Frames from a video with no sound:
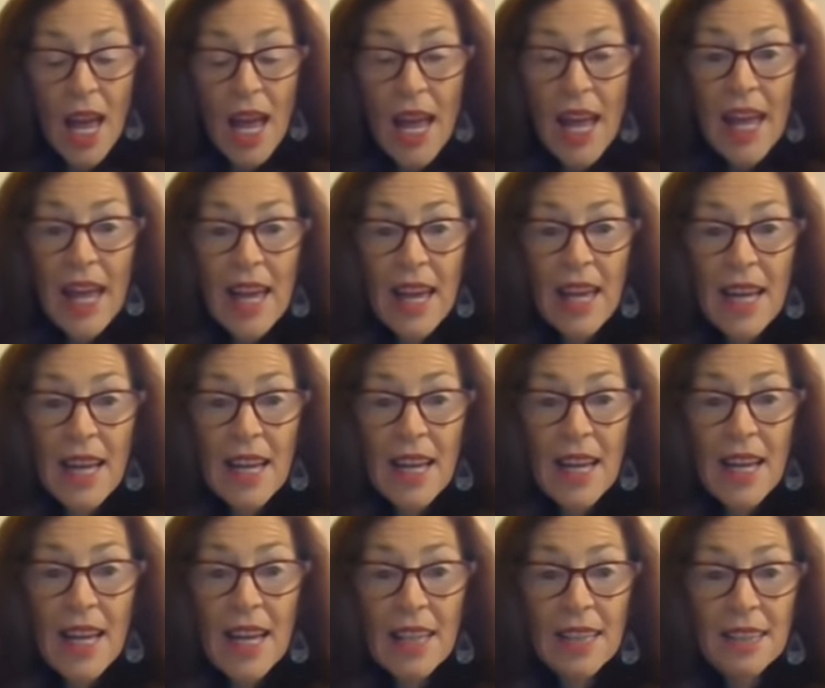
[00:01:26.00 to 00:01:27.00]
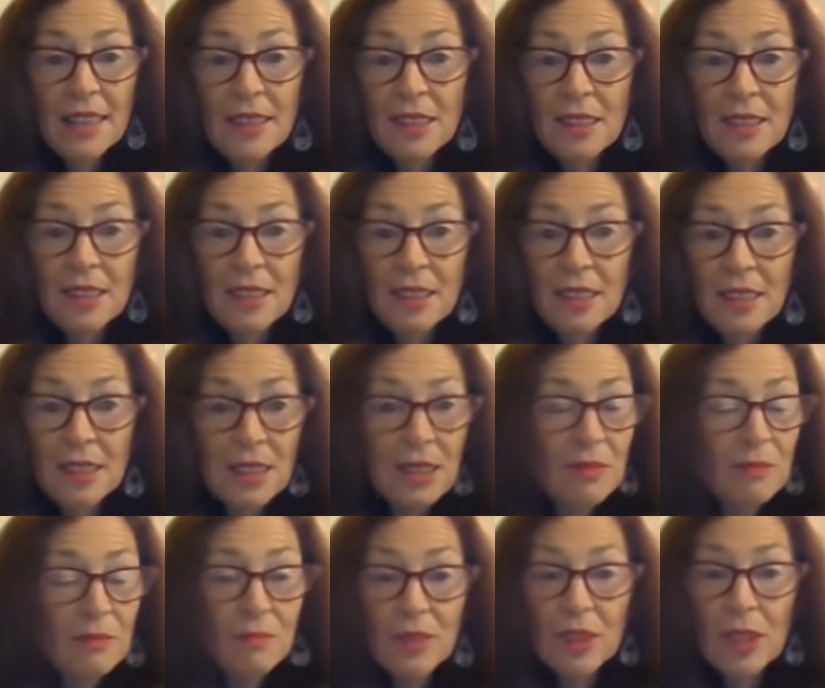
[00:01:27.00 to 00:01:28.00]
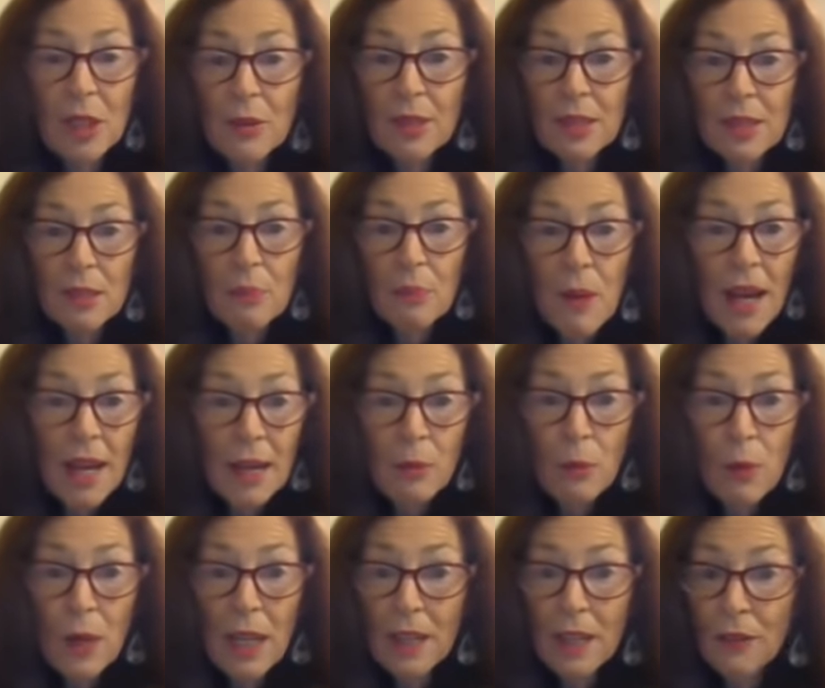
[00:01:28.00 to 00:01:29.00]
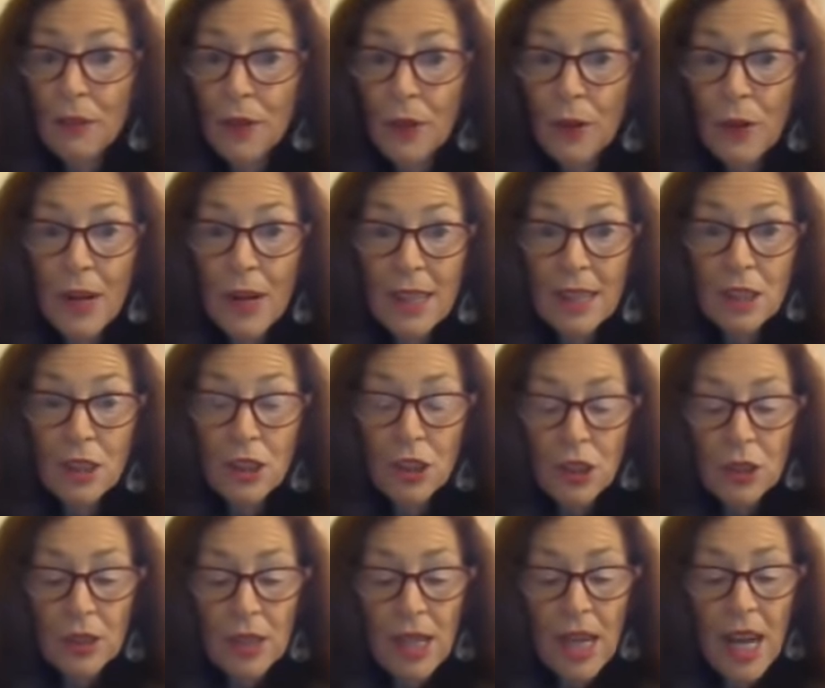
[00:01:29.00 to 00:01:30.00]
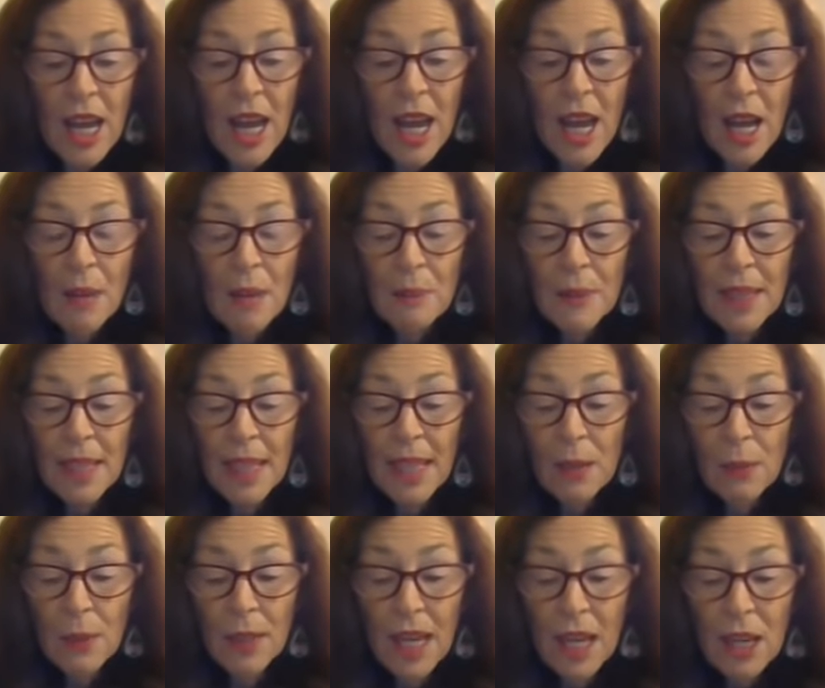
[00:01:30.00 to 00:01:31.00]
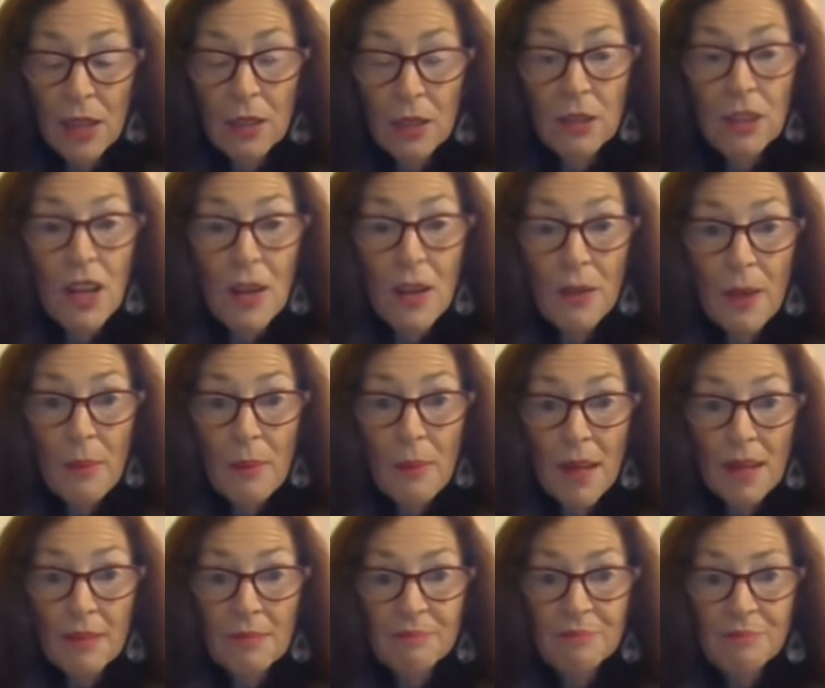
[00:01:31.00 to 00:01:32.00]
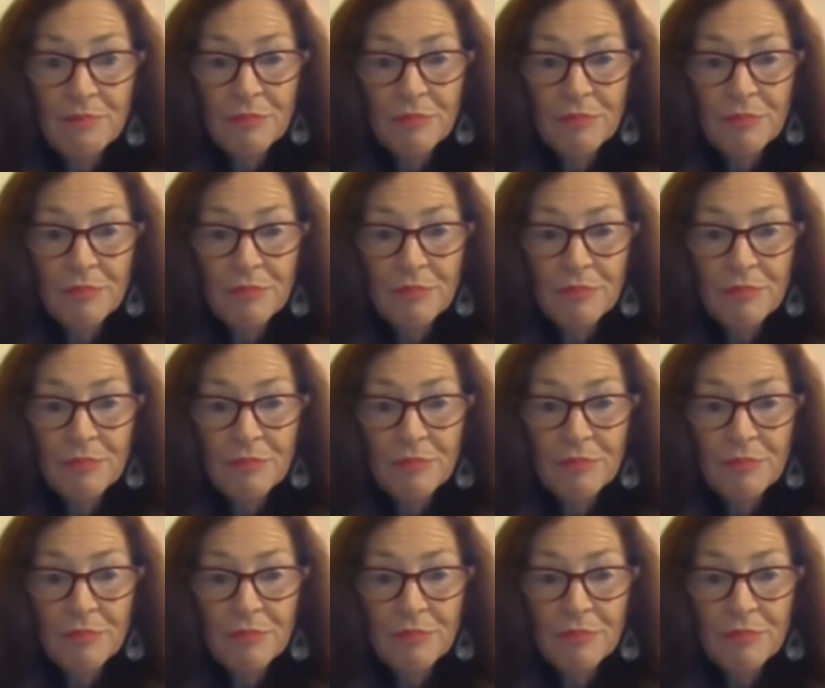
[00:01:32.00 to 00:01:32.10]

And so it's my week for gratitude. But here we go, November.